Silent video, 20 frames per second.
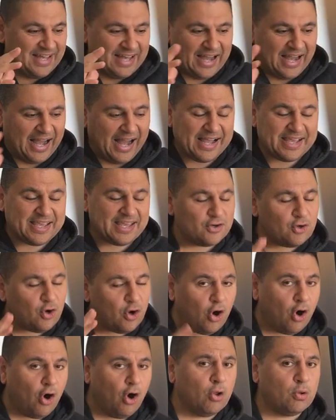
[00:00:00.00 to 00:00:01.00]
I can
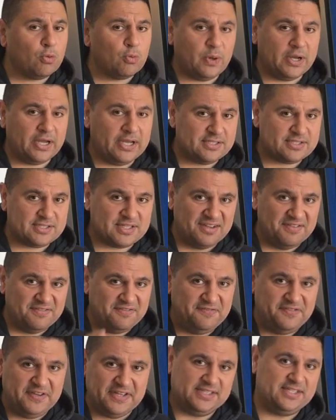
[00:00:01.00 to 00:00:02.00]
always
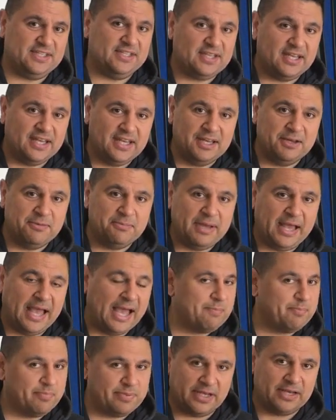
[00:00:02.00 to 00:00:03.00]
visit him
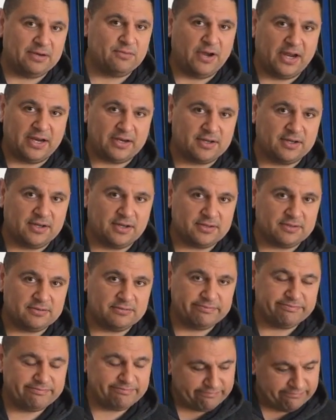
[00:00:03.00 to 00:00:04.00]
and play radical.
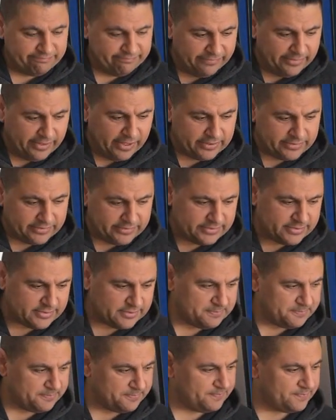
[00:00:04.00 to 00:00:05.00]
Nice!
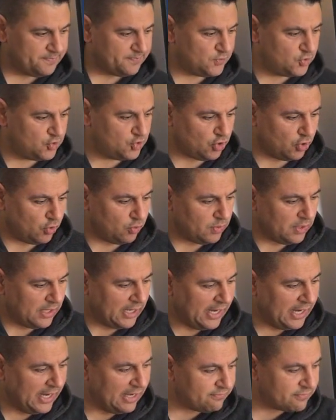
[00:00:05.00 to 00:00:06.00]
So
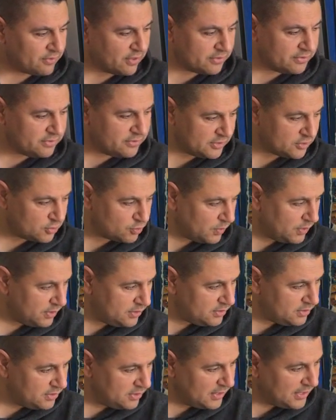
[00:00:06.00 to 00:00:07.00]
I have got this
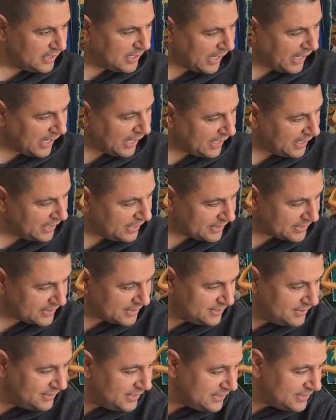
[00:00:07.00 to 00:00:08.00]
one. I
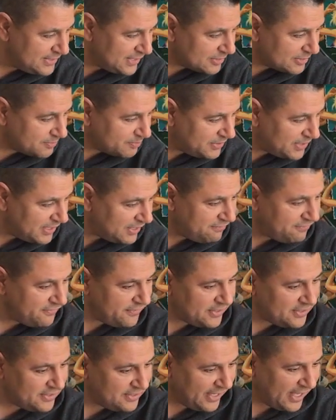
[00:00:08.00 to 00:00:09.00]
cleaned that
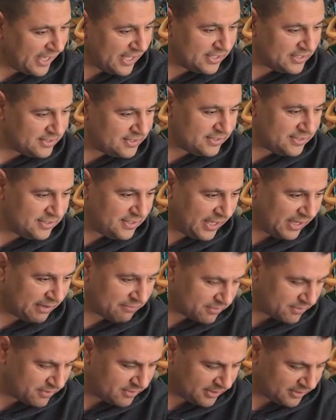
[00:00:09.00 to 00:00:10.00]
playfield, LED,
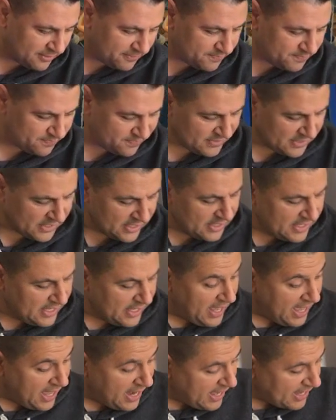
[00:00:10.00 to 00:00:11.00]
everything.
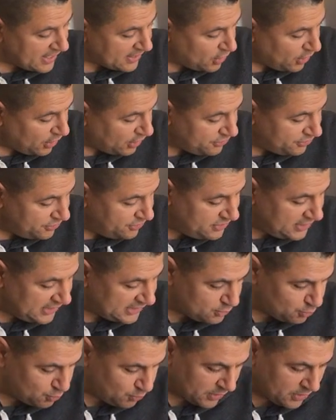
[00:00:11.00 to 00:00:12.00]
And I got
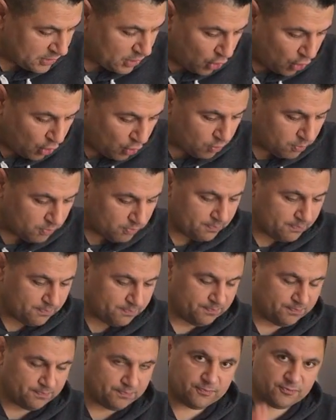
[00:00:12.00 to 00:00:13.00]
this one home
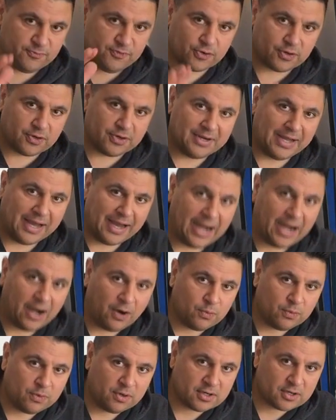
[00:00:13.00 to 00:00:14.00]
for an
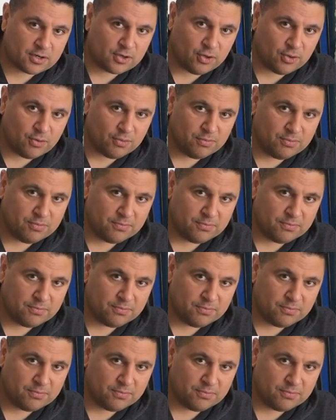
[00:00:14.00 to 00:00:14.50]
hour ago.